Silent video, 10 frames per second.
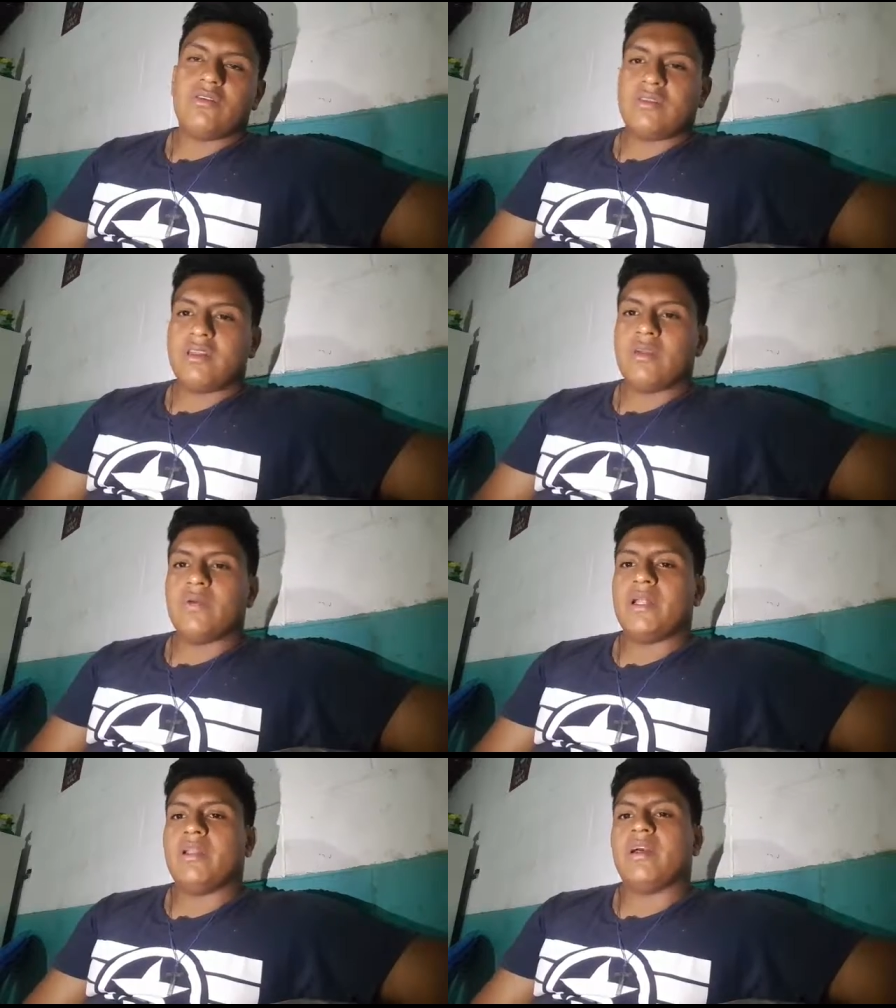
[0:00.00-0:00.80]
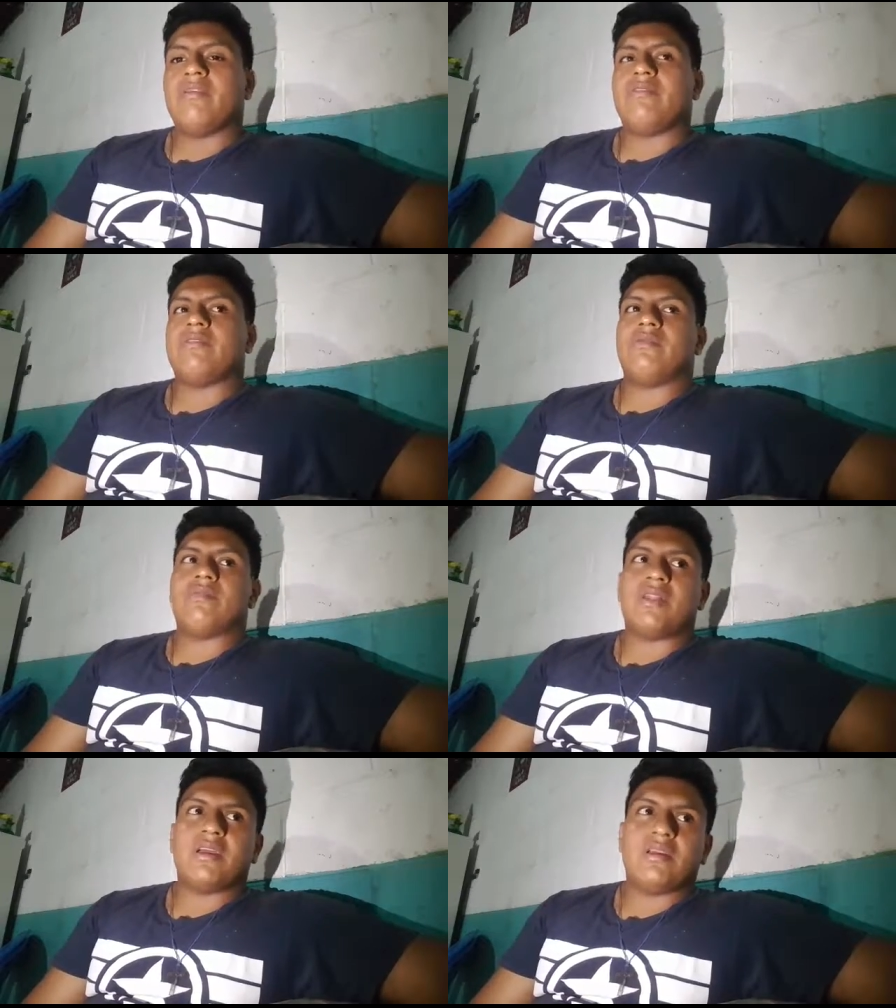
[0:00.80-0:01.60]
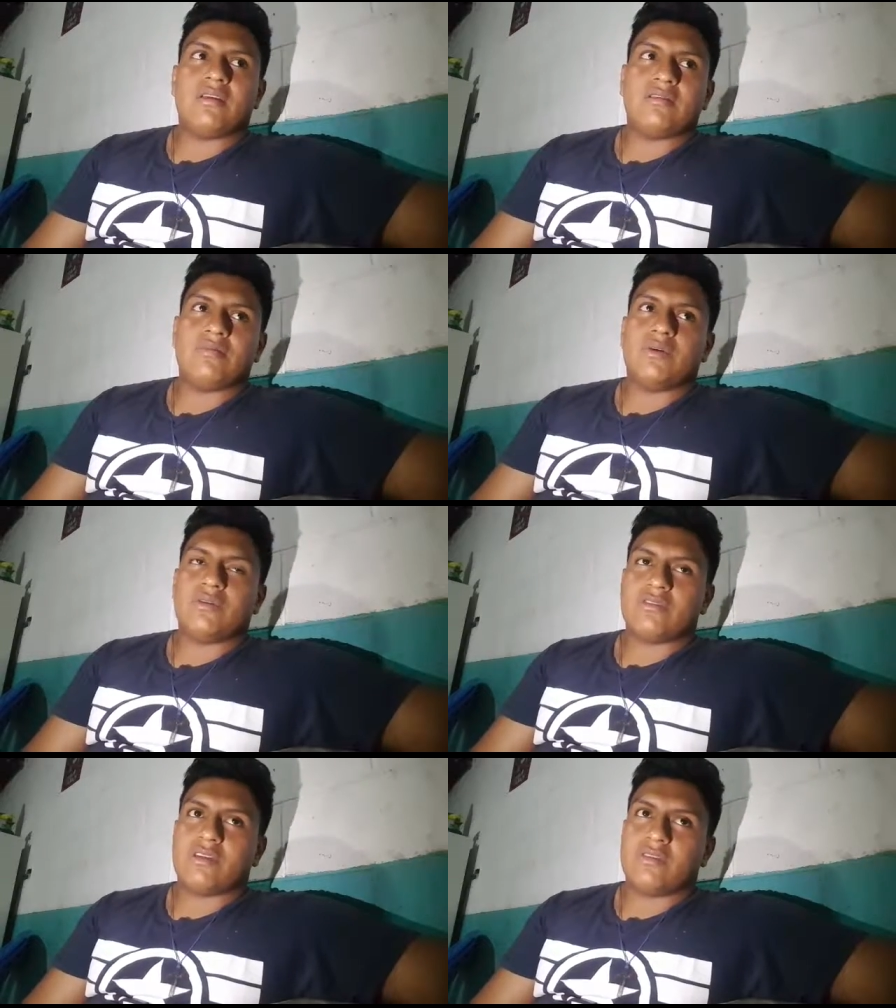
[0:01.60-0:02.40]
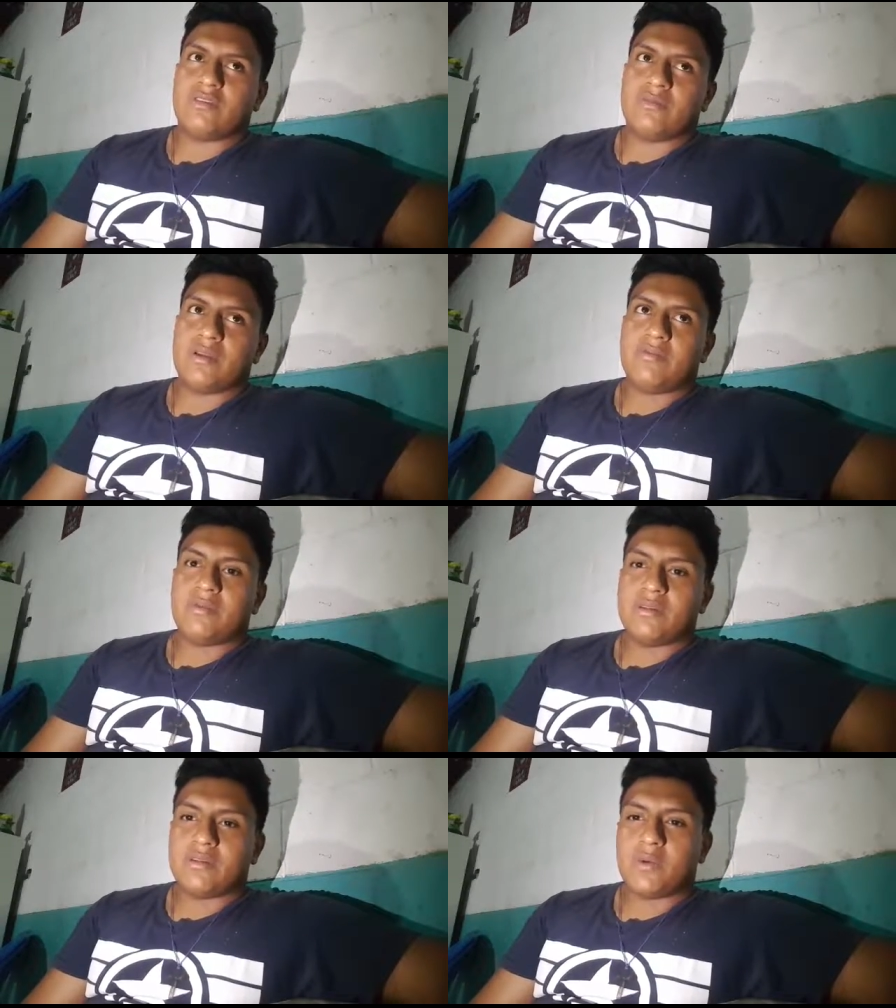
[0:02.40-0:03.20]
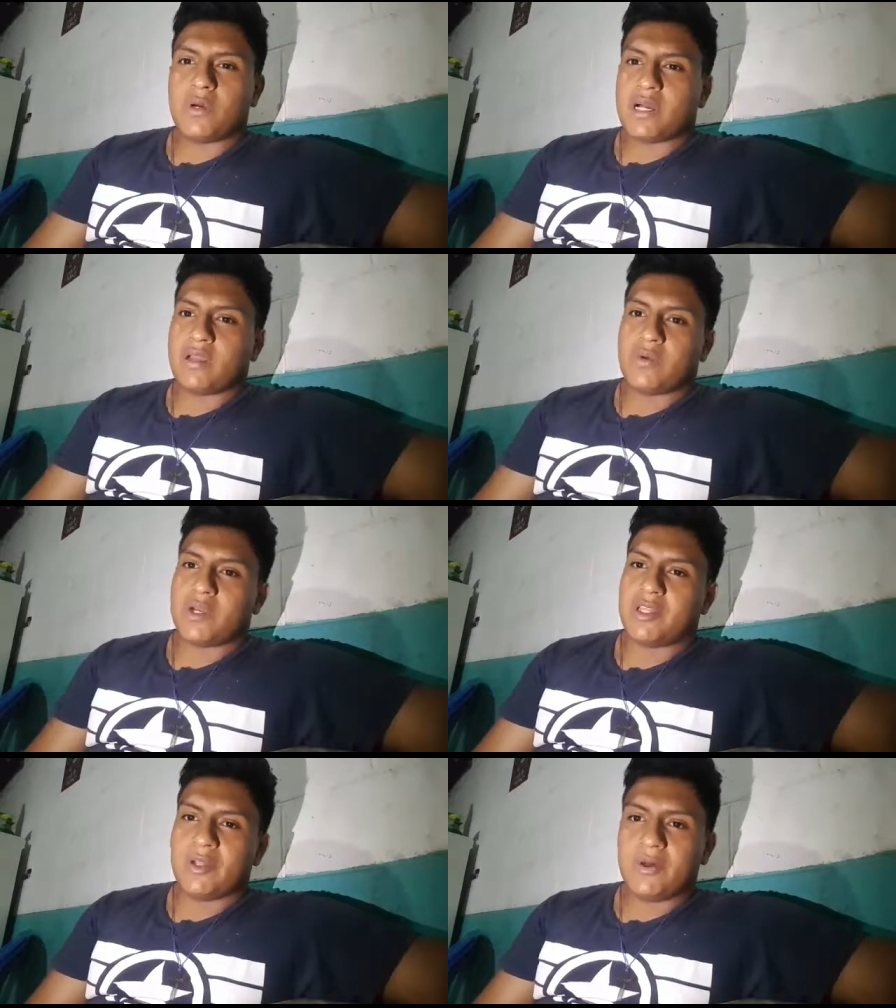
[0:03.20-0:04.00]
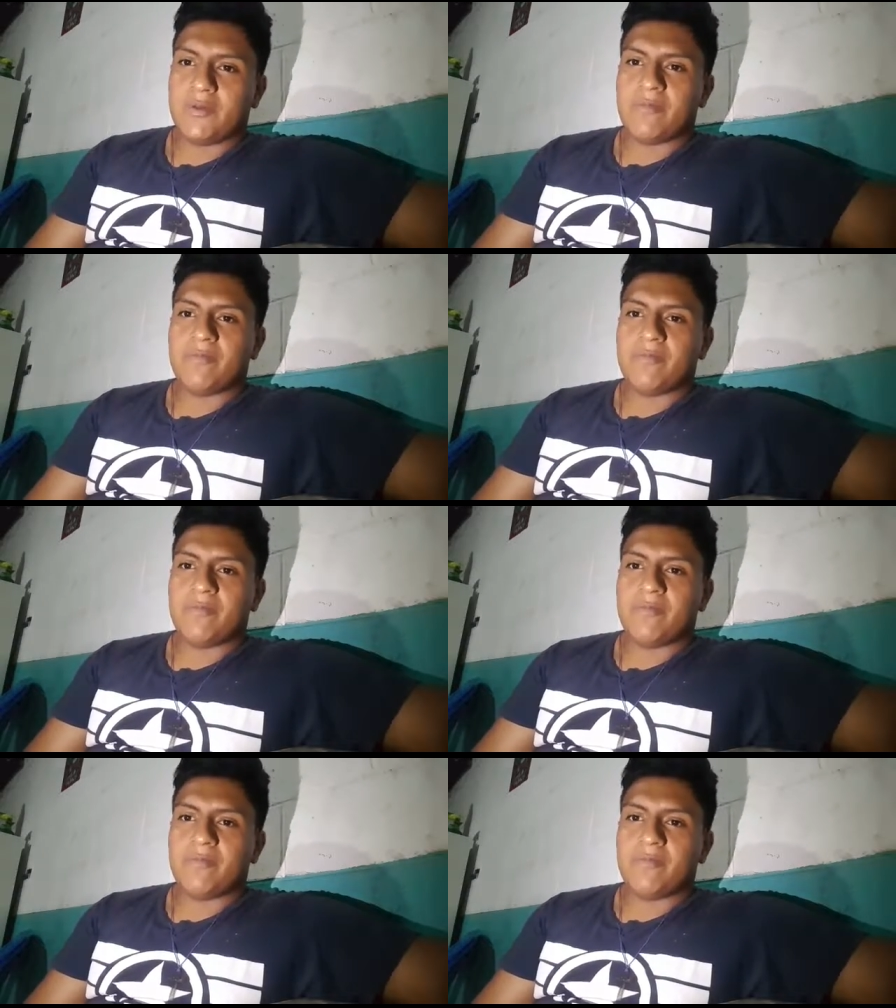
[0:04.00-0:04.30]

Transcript: you think it will ever replace books and newspapers? Why? Why not?